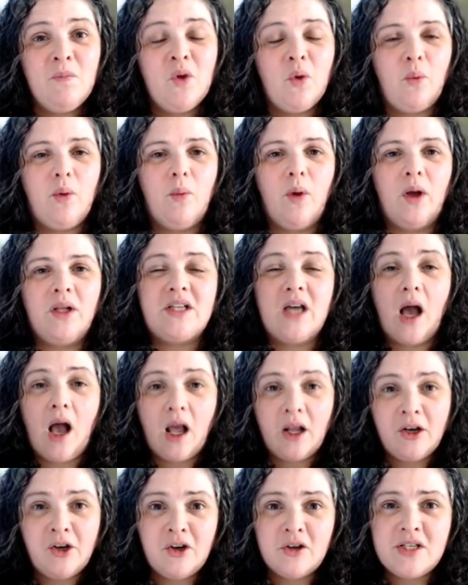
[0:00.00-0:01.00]
We want to
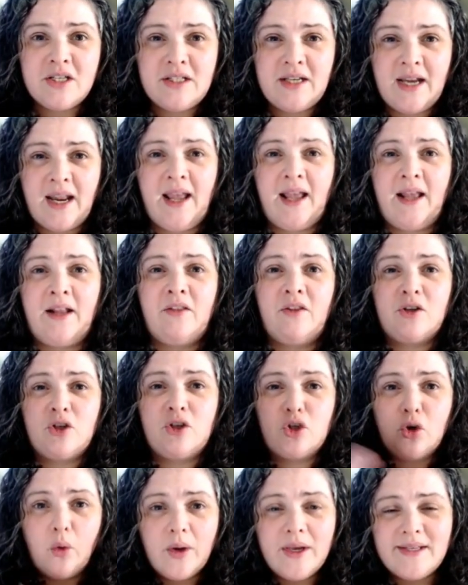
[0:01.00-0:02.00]
understand the
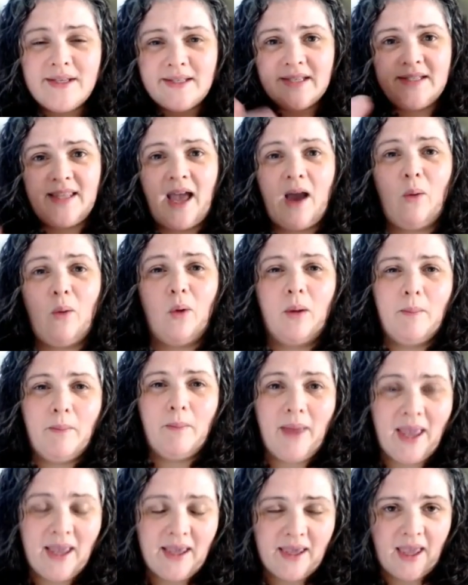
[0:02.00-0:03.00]
choices that we're
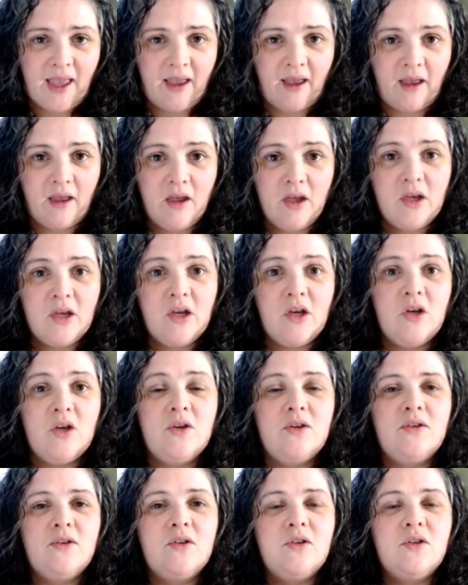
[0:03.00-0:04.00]
making
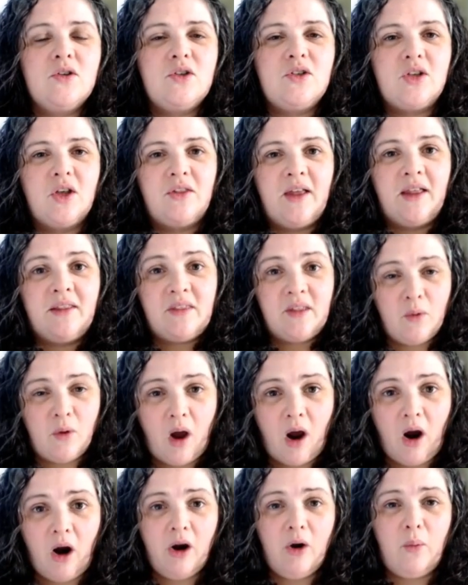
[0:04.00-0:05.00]
so that the
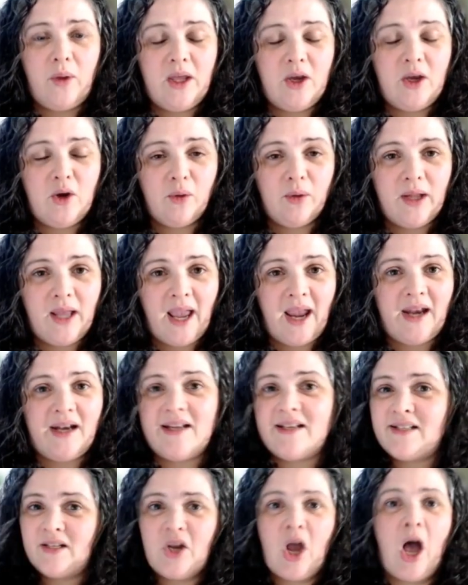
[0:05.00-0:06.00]
art we create
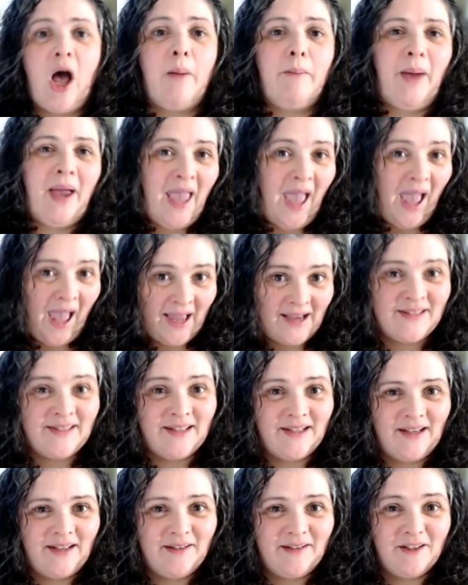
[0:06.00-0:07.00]
is not by
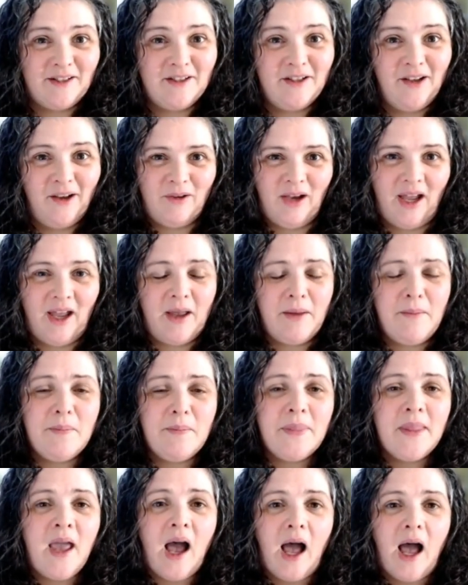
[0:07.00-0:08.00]
accident, okay?
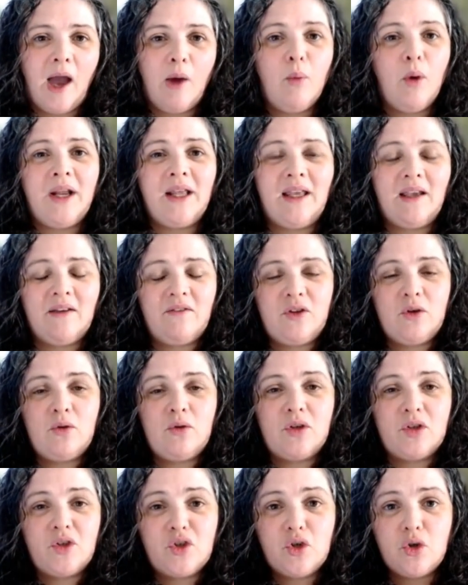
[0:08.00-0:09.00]
I want to give you
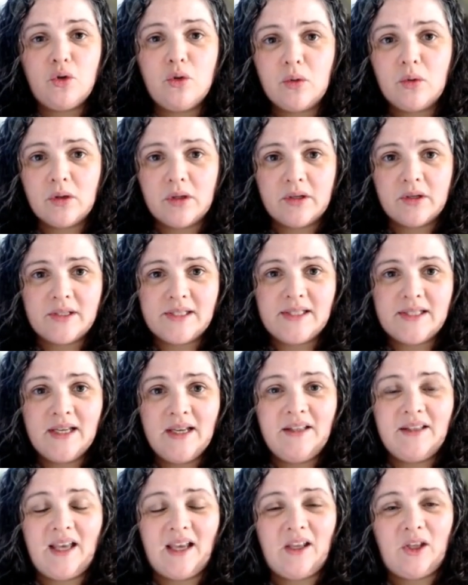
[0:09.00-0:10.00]
the tools
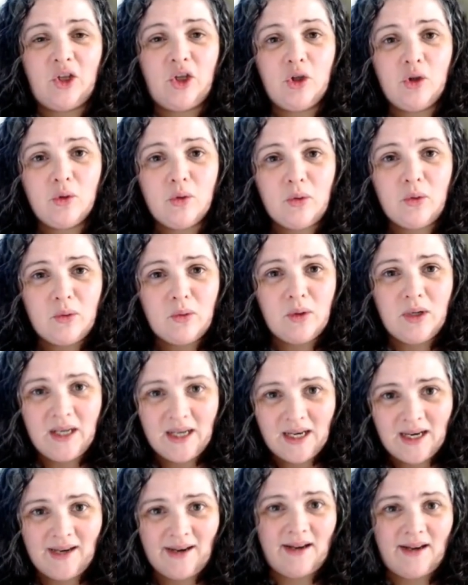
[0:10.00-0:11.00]
that you
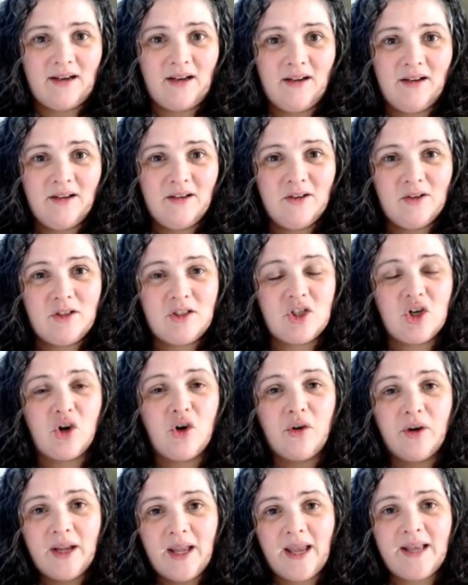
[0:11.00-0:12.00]
need to
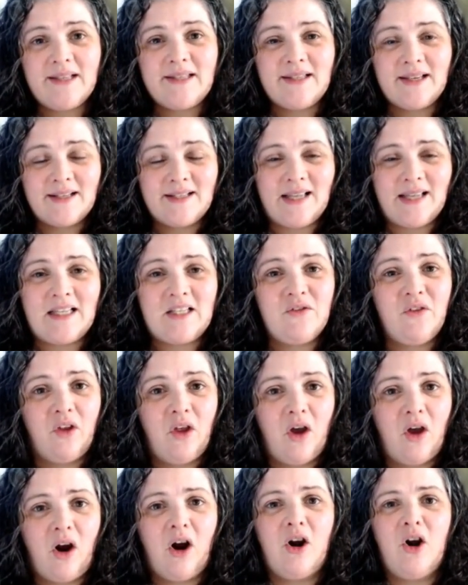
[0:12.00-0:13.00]
create successful
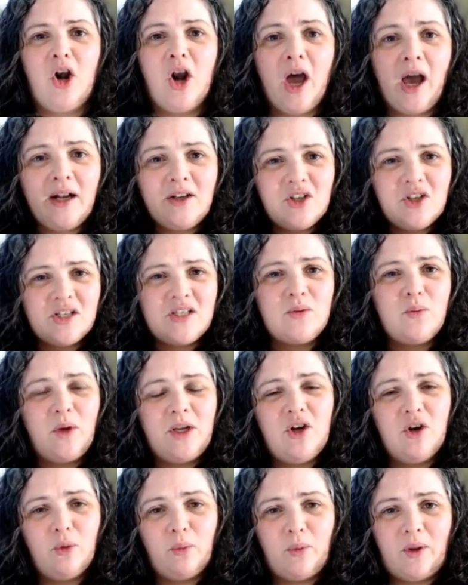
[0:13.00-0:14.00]
art, not just when
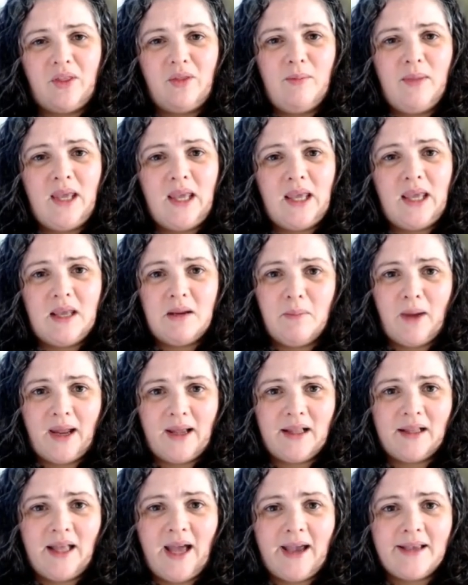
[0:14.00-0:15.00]
you're with me in my
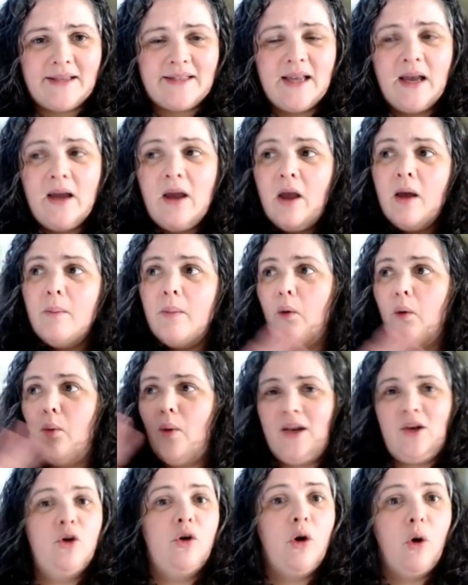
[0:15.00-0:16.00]
class, but
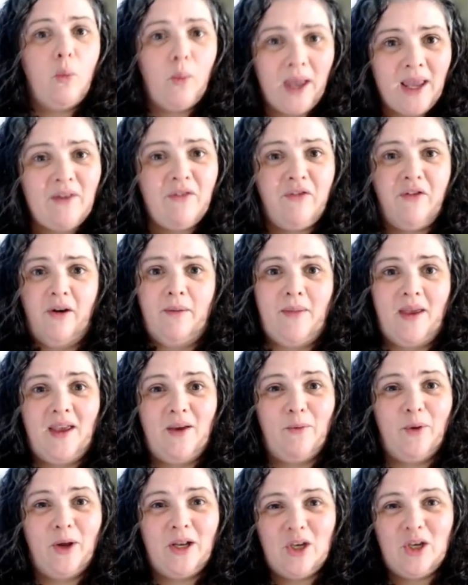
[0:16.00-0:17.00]
when you're away from me,
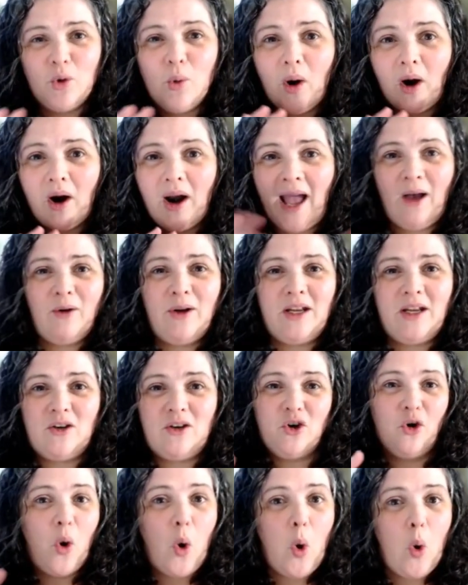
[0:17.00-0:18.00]
when you are out in
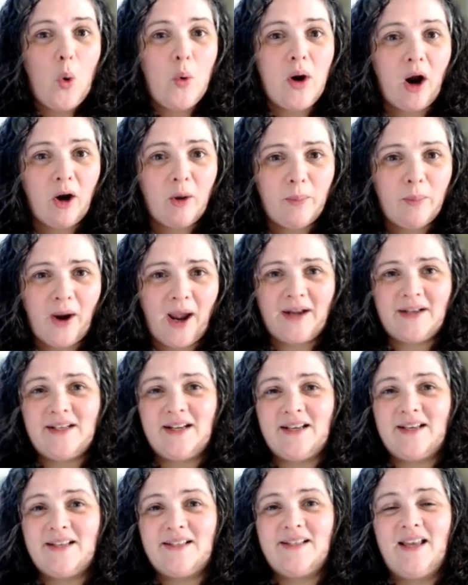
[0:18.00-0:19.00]
your own art
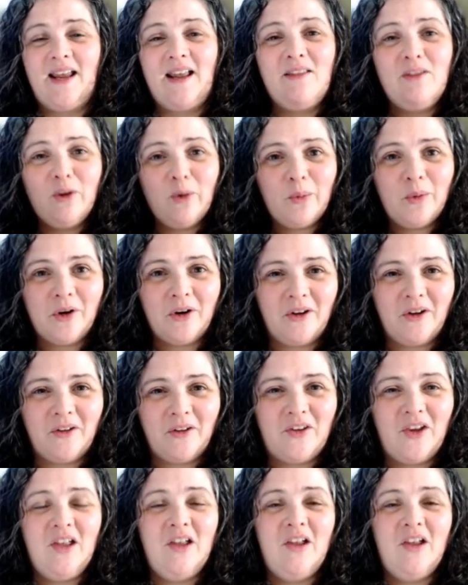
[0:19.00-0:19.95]
practice in the world,